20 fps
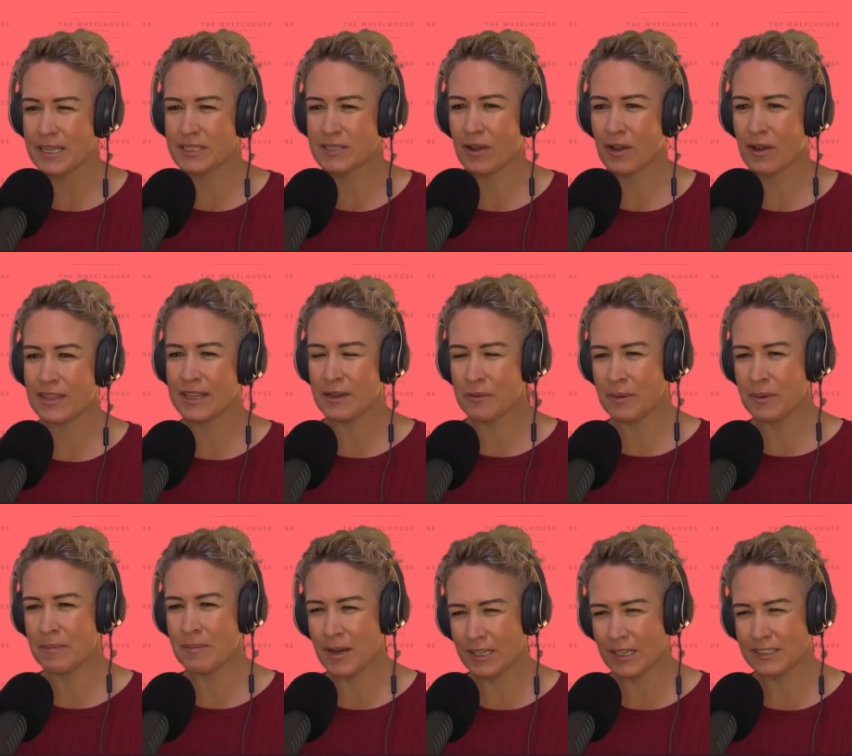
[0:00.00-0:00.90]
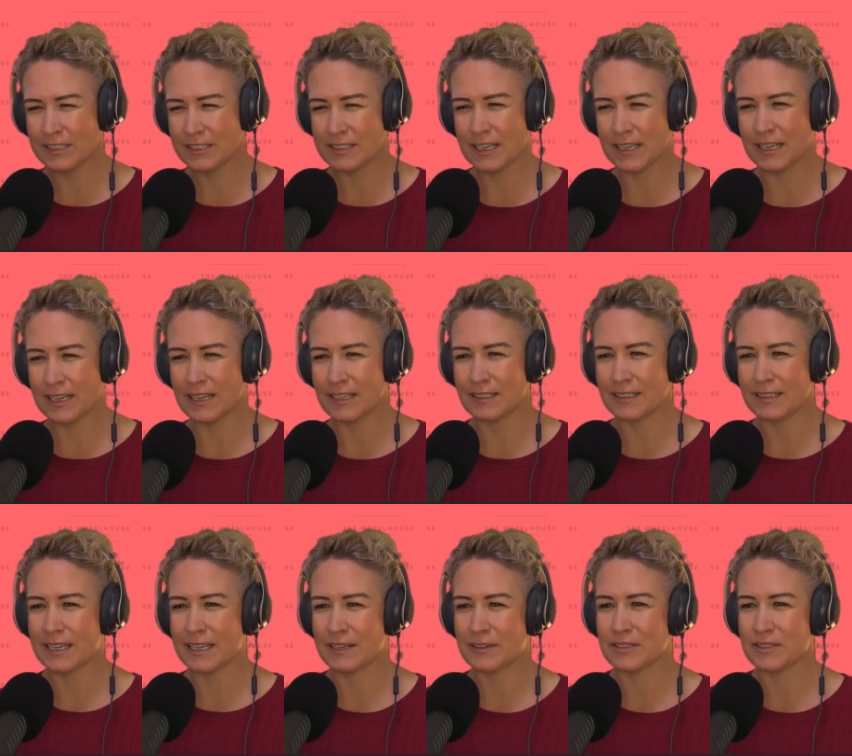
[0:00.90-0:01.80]
So I think we might uh,
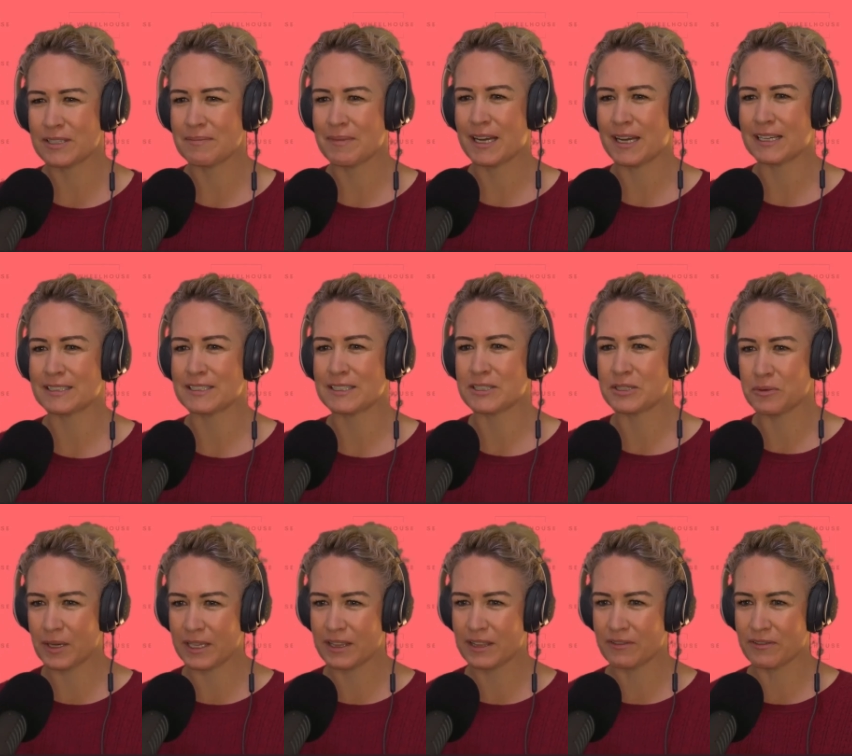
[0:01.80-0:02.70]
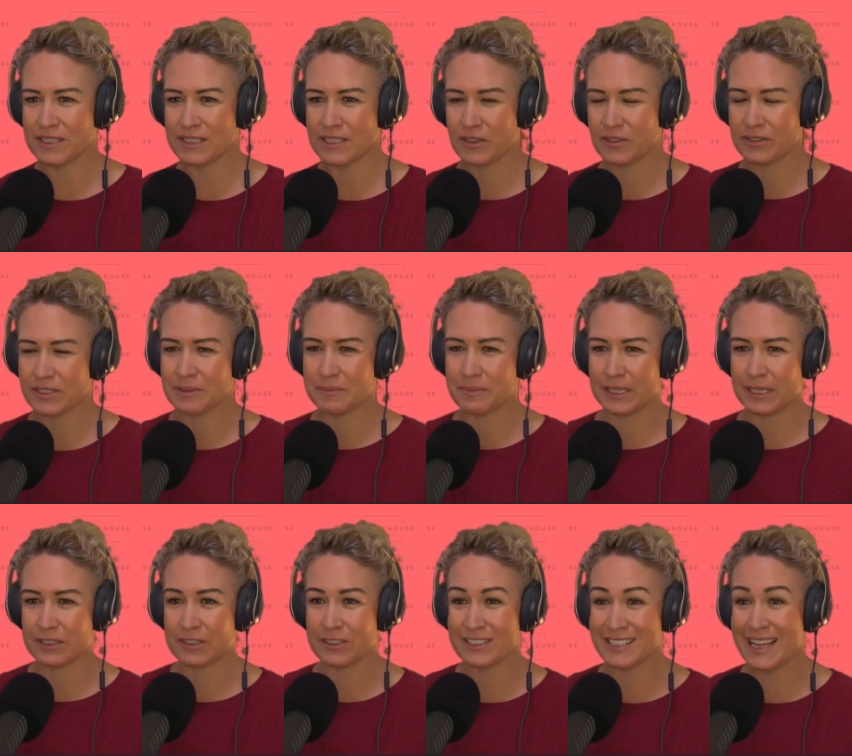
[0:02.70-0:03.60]
get onto Mark to tweak the results a
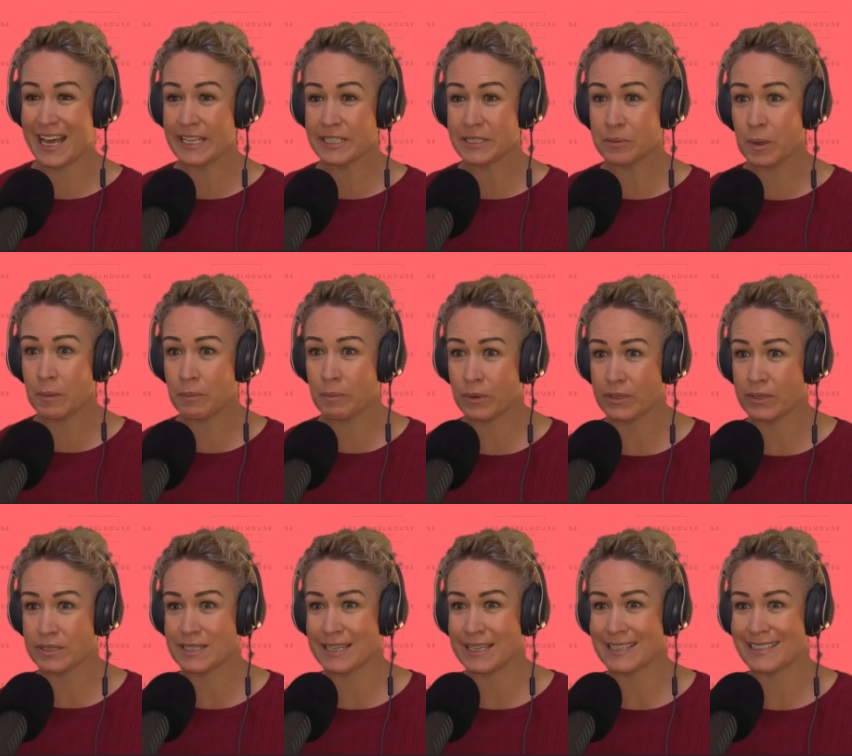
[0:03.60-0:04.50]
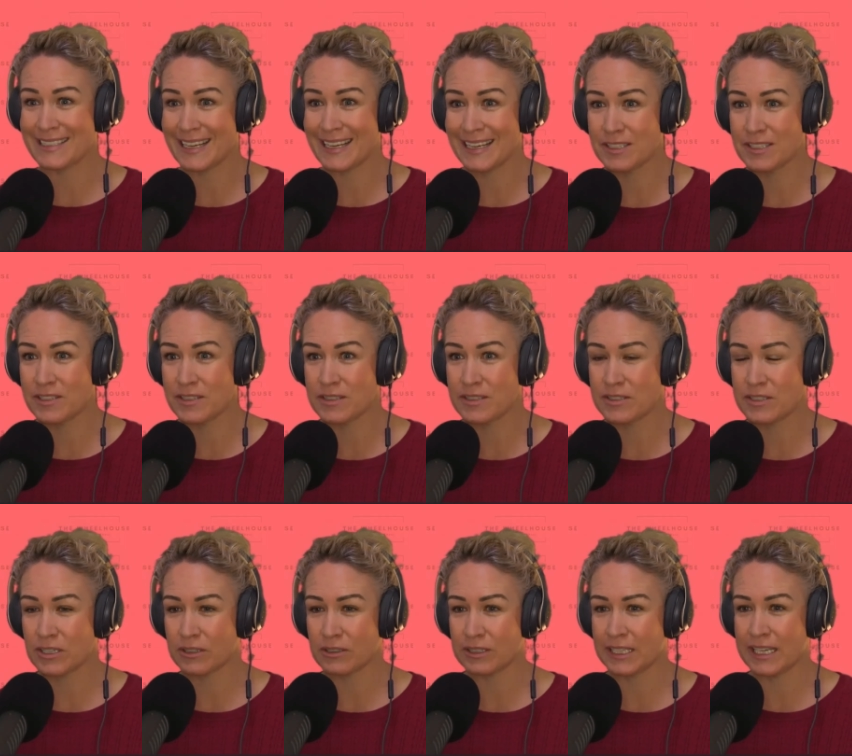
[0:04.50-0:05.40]
bit because that's what brought us undone,
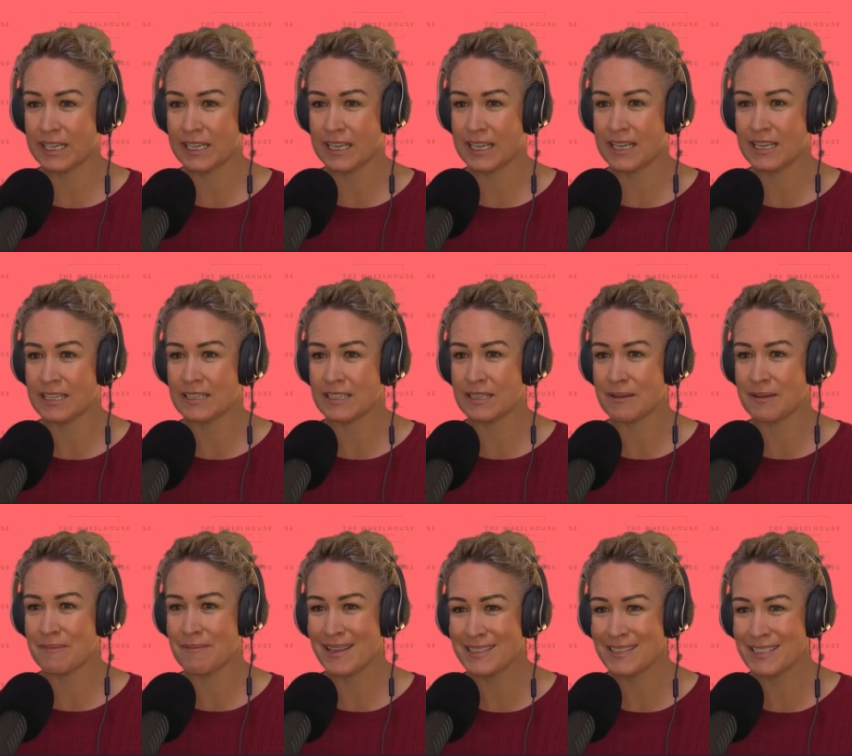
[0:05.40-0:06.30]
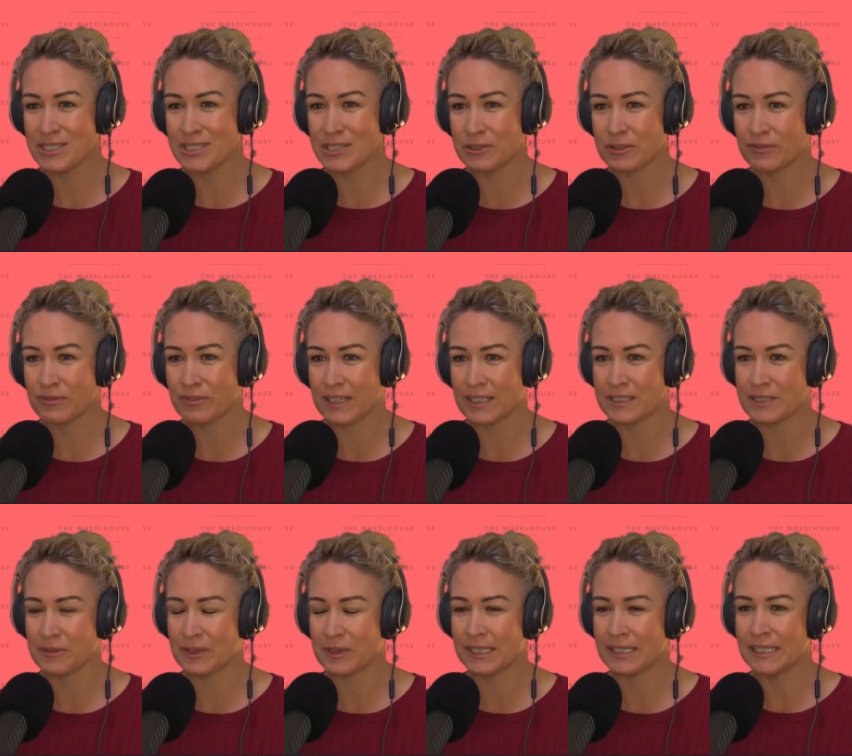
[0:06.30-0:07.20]
Jolie, in the men's Tour de
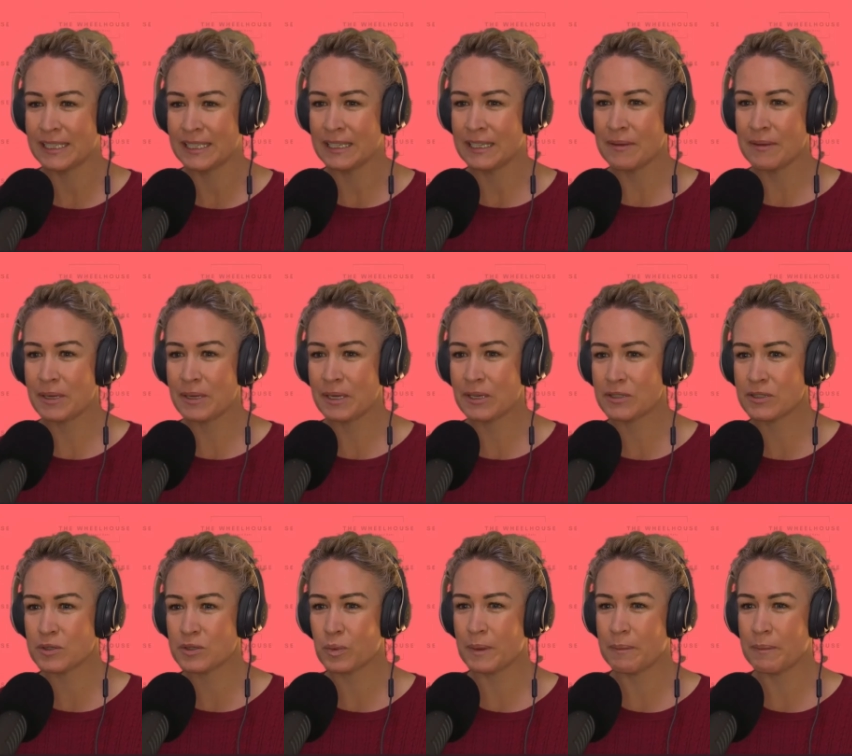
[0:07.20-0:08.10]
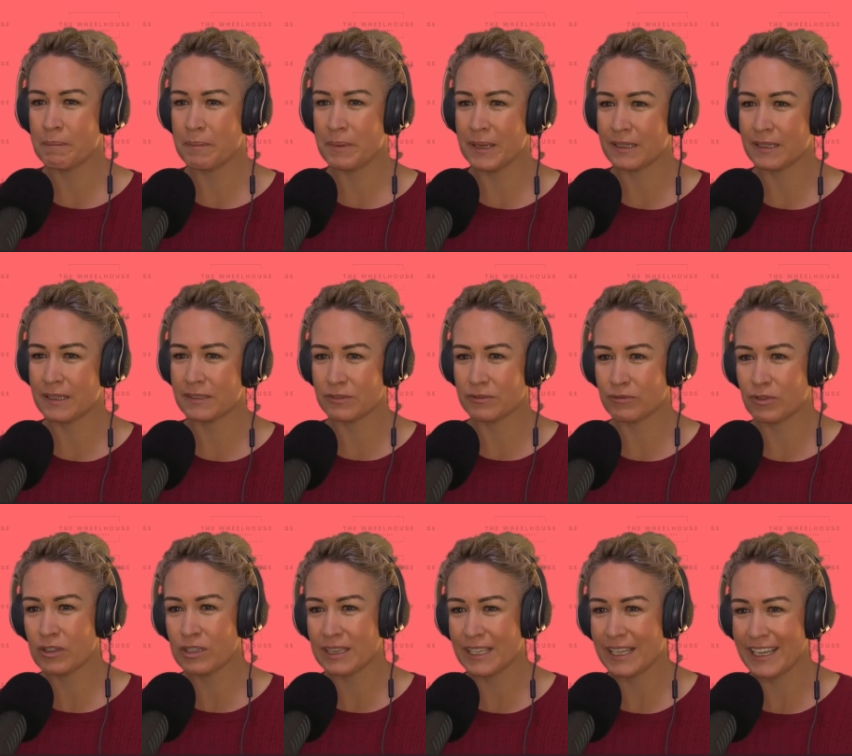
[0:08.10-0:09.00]
France one, because we picked
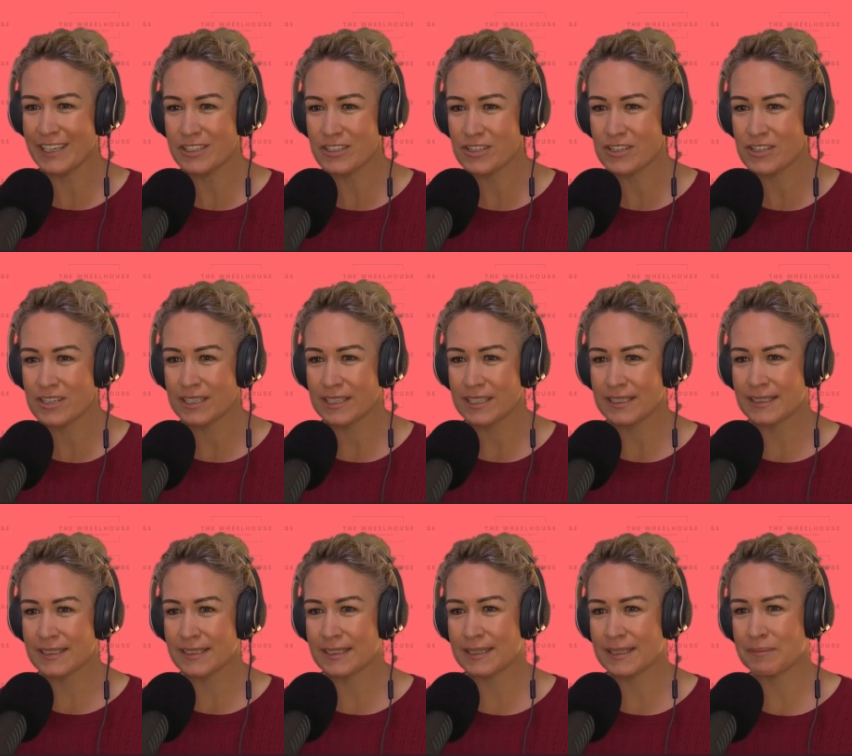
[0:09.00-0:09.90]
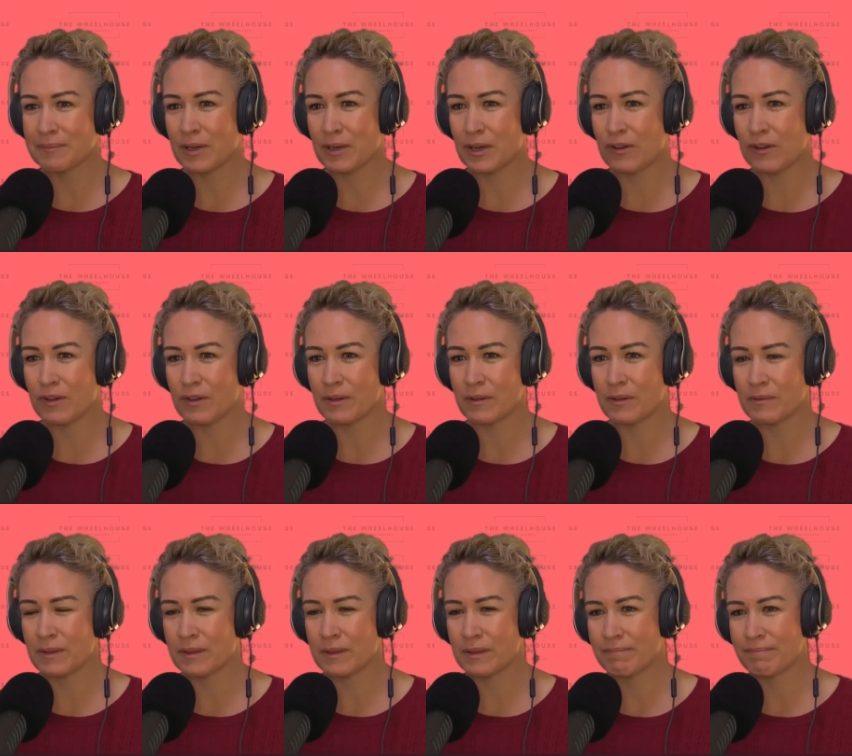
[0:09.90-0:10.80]
Roglic um,
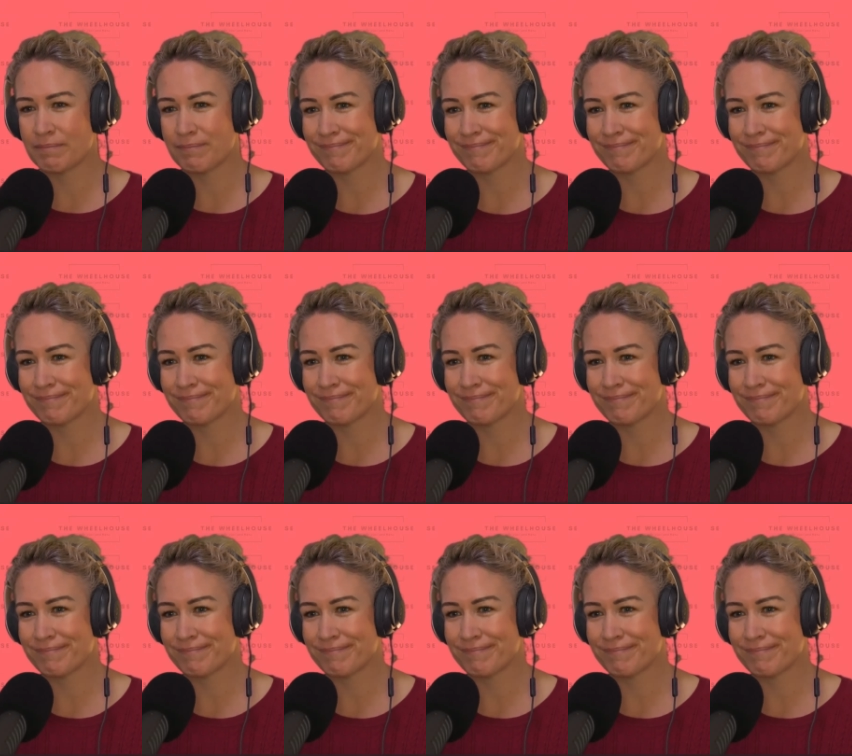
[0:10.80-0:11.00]
over